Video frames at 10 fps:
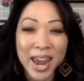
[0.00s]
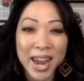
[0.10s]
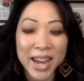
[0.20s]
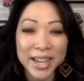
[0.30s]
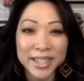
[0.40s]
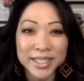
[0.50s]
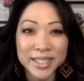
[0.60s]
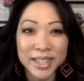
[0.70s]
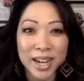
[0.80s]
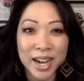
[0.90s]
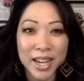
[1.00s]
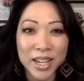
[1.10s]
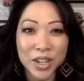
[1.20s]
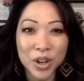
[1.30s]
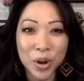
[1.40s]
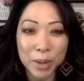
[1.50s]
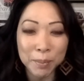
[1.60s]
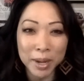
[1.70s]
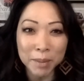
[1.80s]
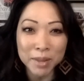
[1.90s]
And it
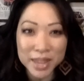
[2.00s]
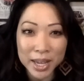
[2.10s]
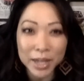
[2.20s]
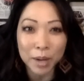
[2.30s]
made me think